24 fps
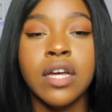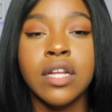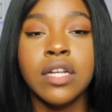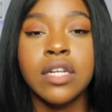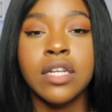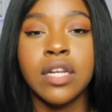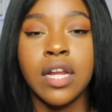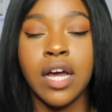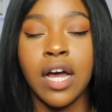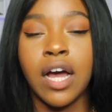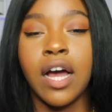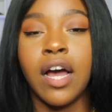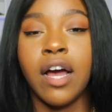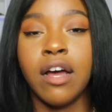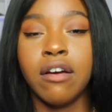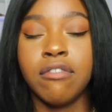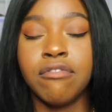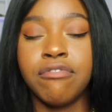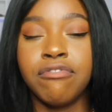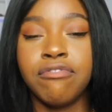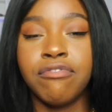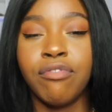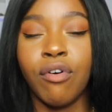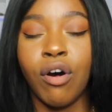
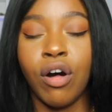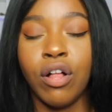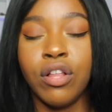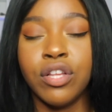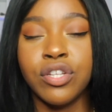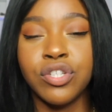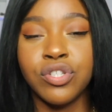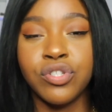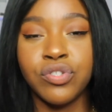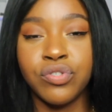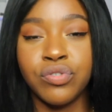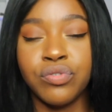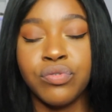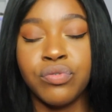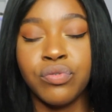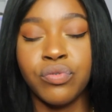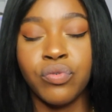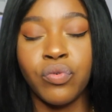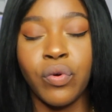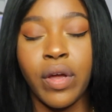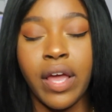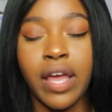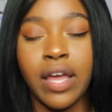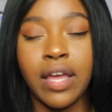not fall
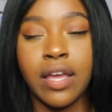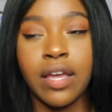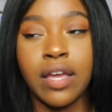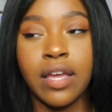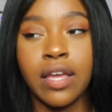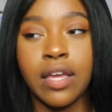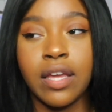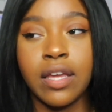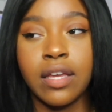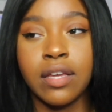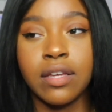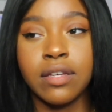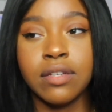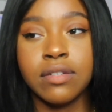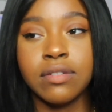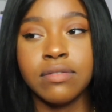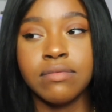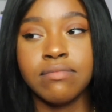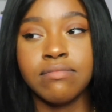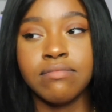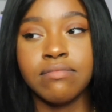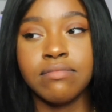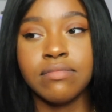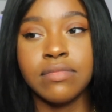into a
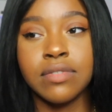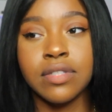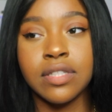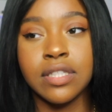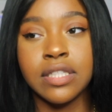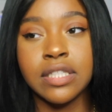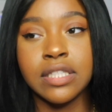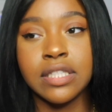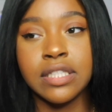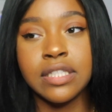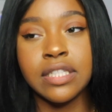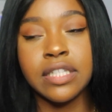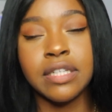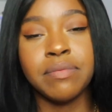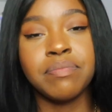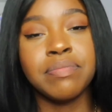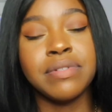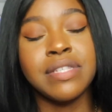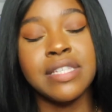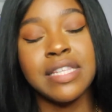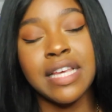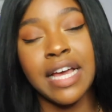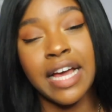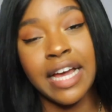
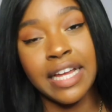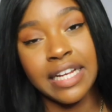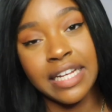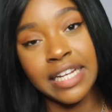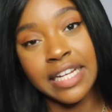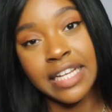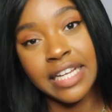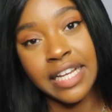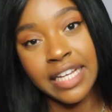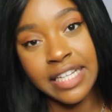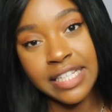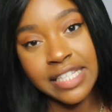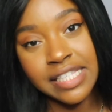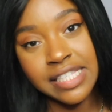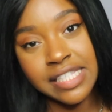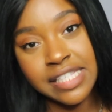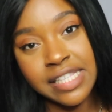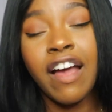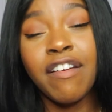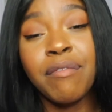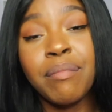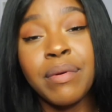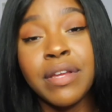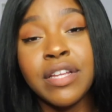deep sadness,
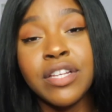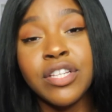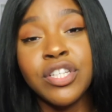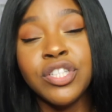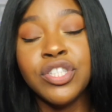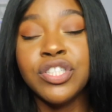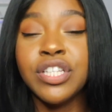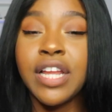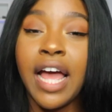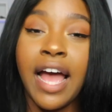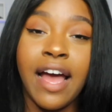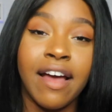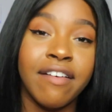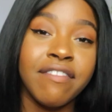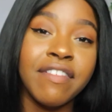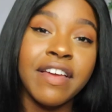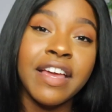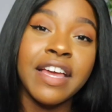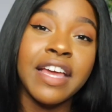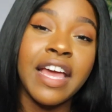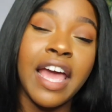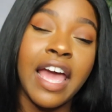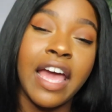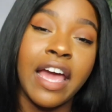I've been
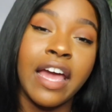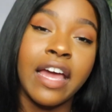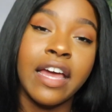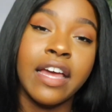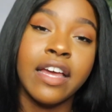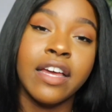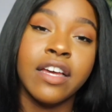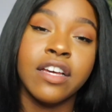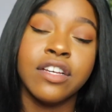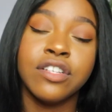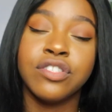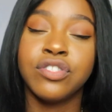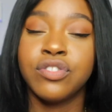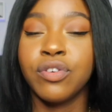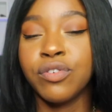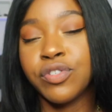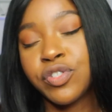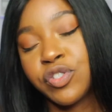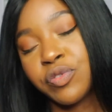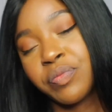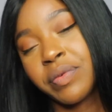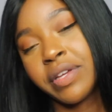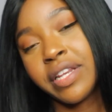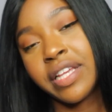having a
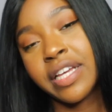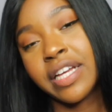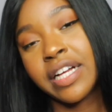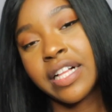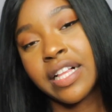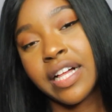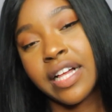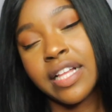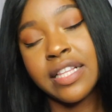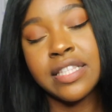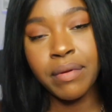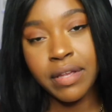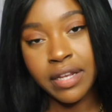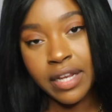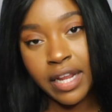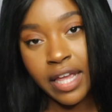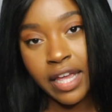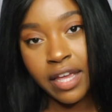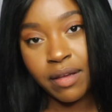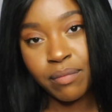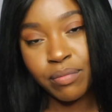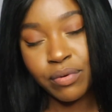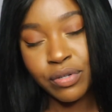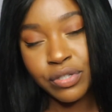social media cleanse. I've been
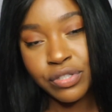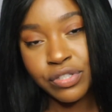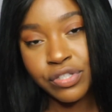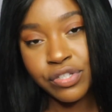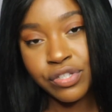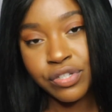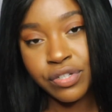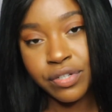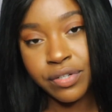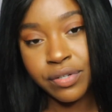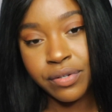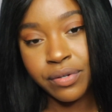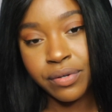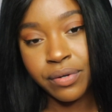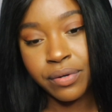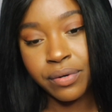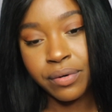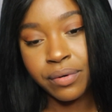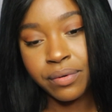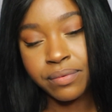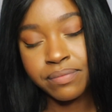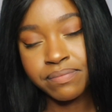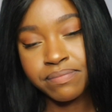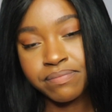able
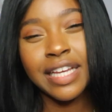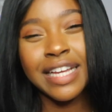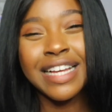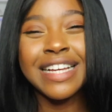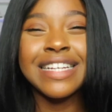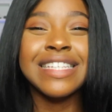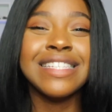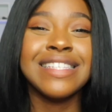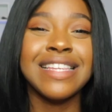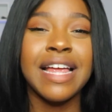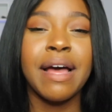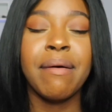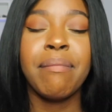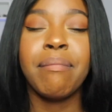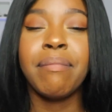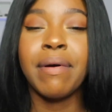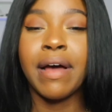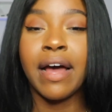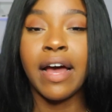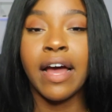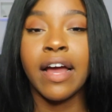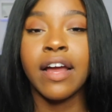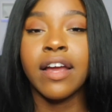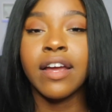to take a step
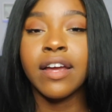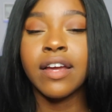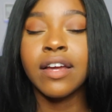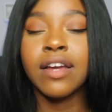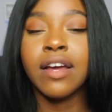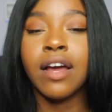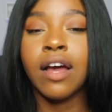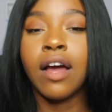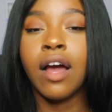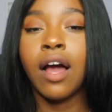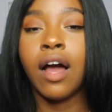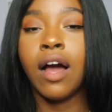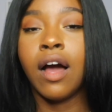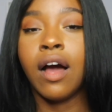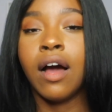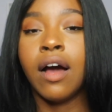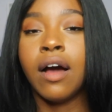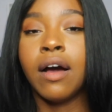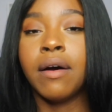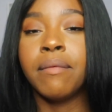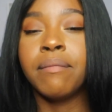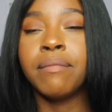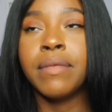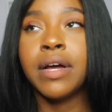back
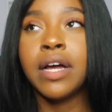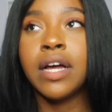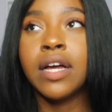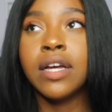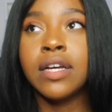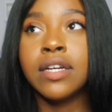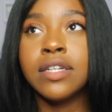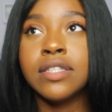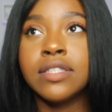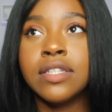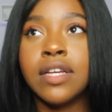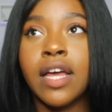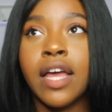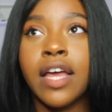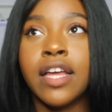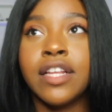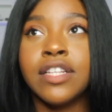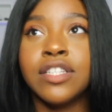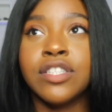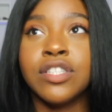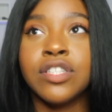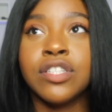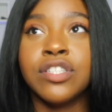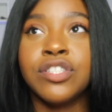um,
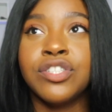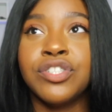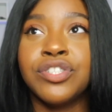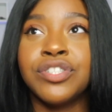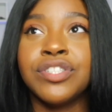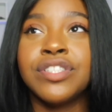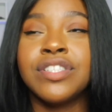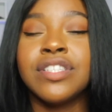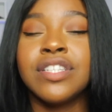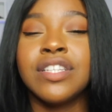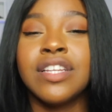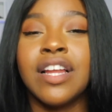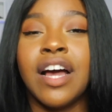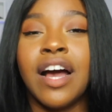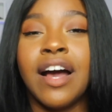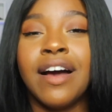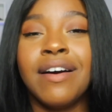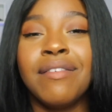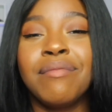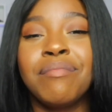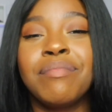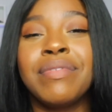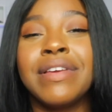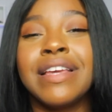and just
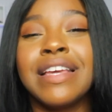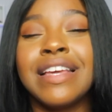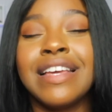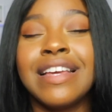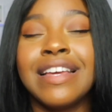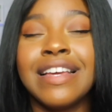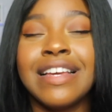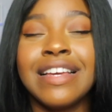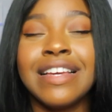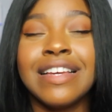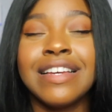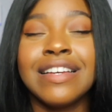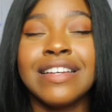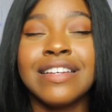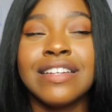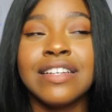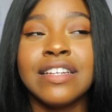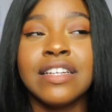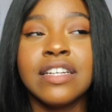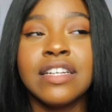not be